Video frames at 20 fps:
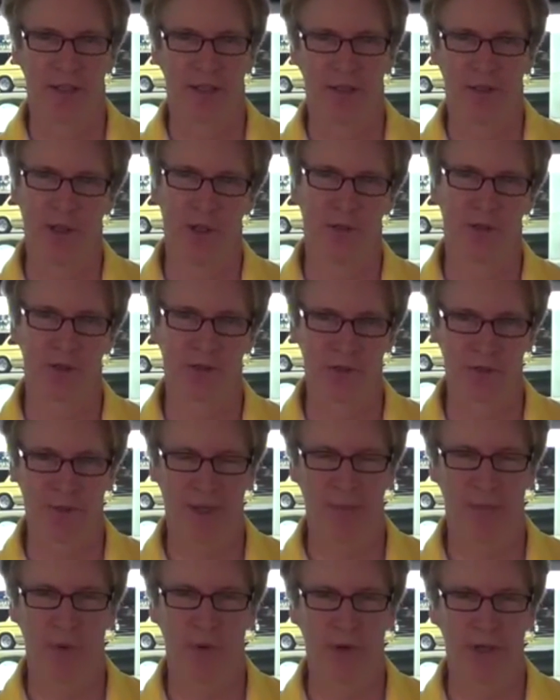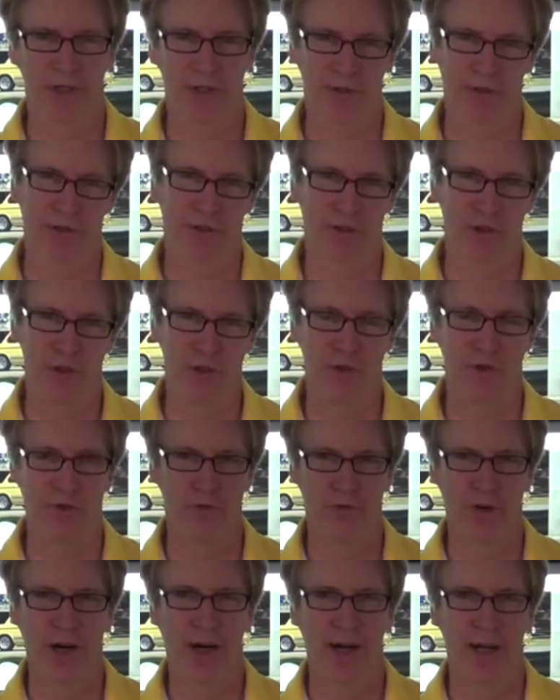the lowest was about
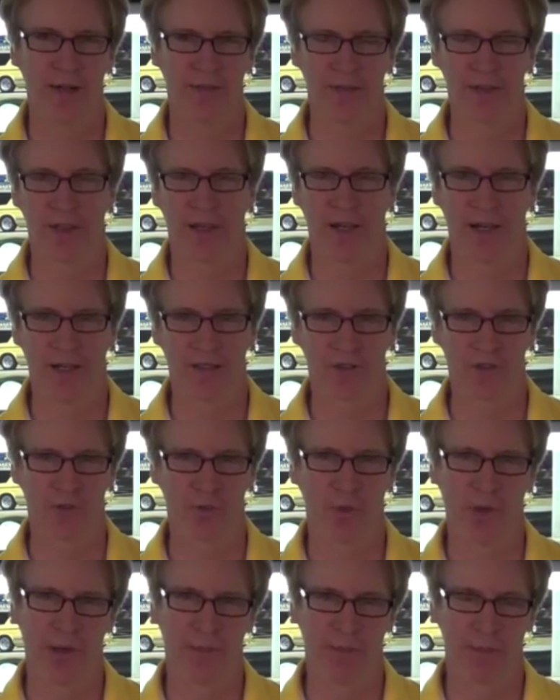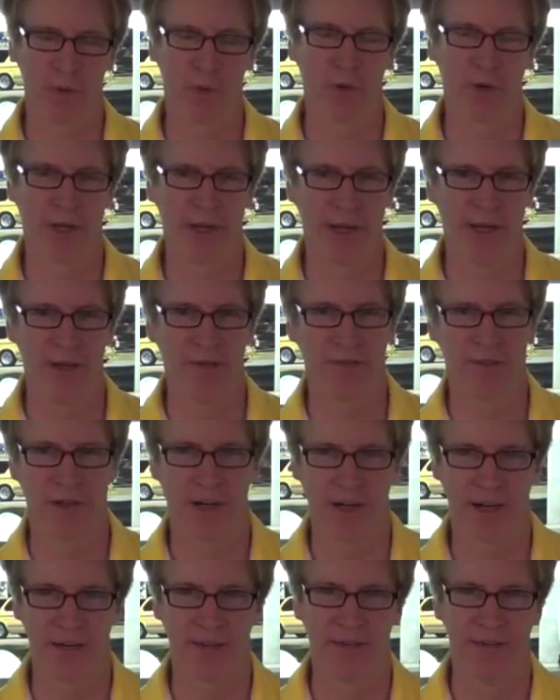0.25, and the highest was
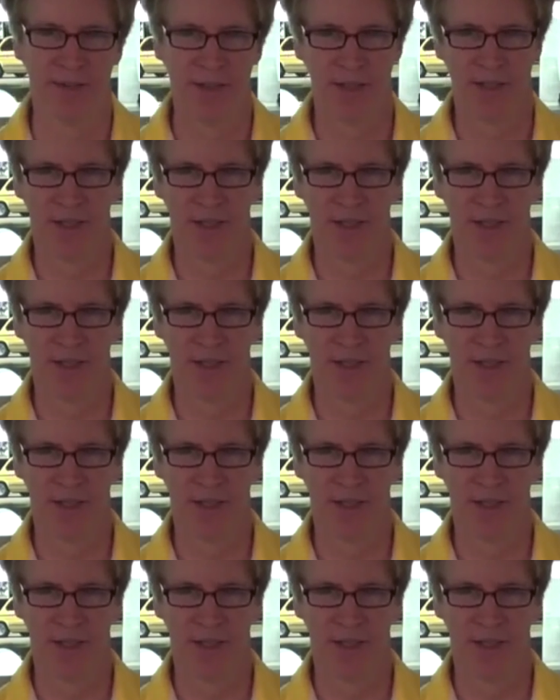0.85.